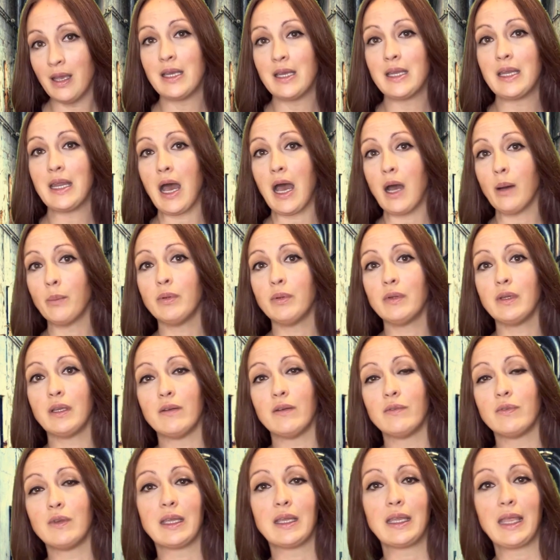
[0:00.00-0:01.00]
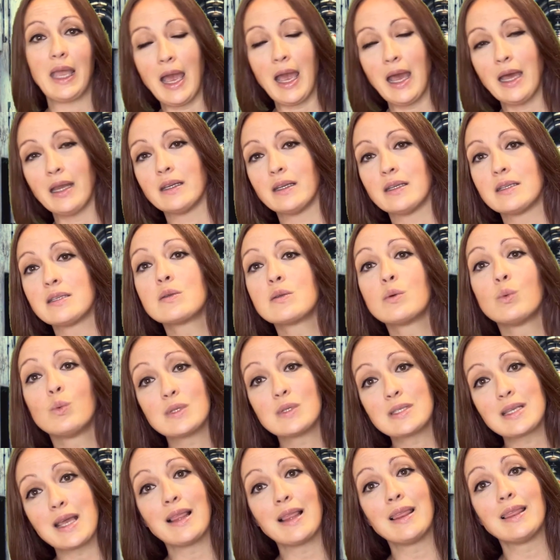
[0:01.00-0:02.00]
now believed that Candace
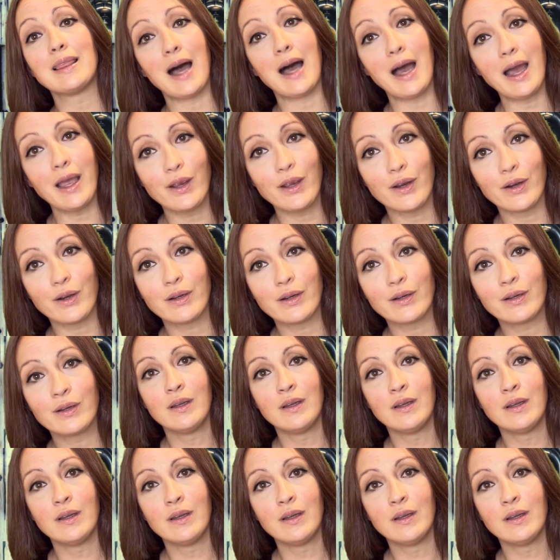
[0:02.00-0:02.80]
was a liar.